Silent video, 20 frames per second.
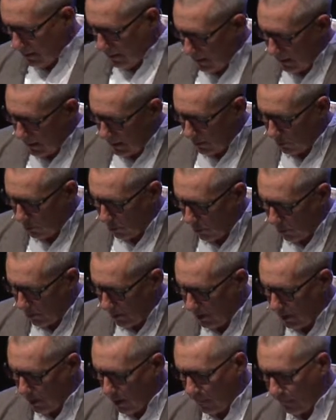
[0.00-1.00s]
Now, in order
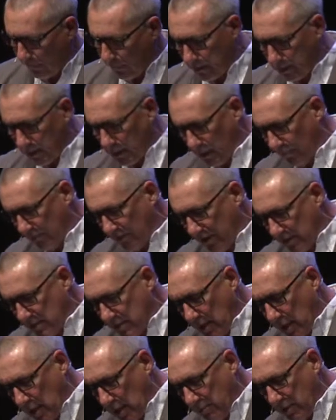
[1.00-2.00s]
to overcome these
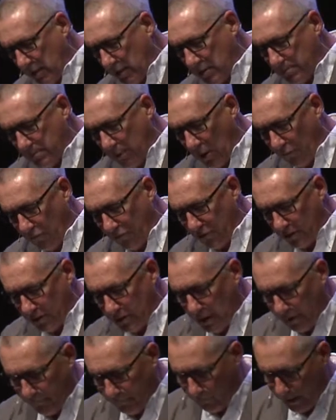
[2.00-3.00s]
enemies, both the
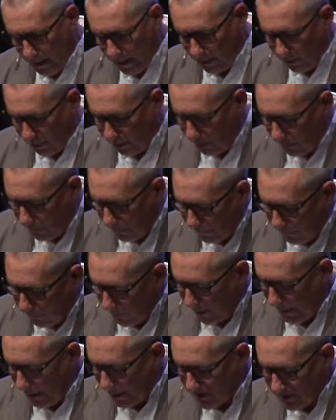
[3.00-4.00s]
devil and our own
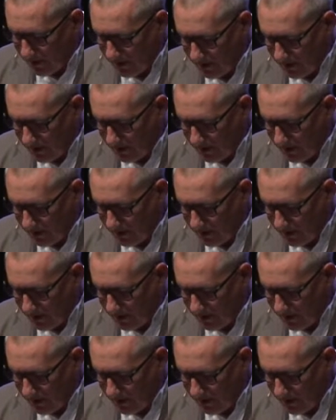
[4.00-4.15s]
flesh, the